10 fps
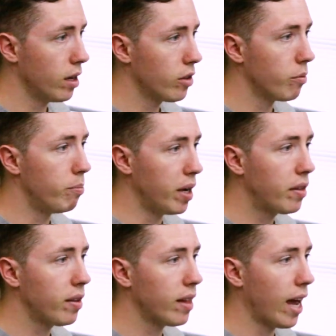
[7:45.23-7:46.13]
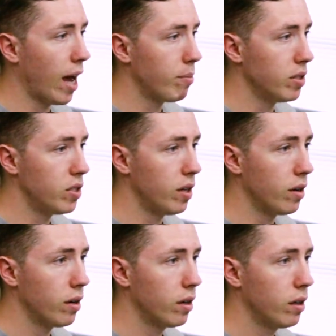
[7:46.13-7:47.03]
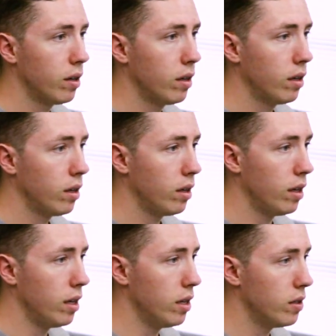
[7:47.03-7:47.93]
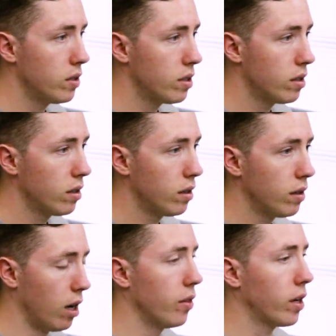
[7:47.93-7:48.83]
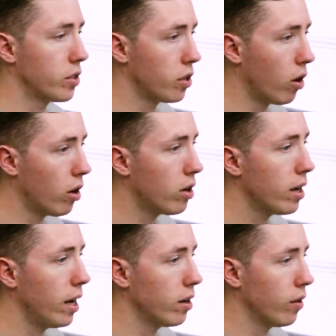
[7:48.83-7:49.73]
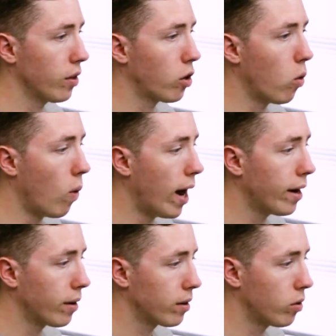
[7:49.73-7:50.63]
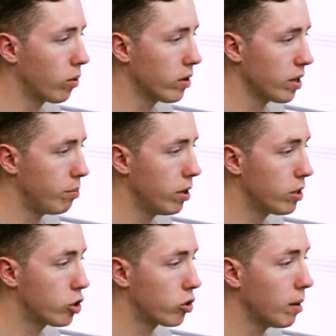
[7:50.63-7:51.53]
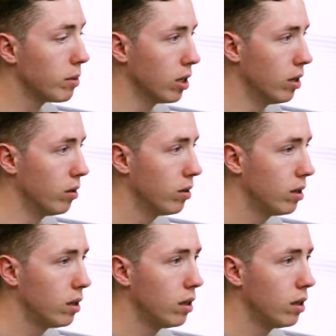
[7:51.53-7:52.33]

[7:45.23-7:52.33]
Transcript: The other big thing that happens here is on the guitar and on the choir chords, I put a tremolo.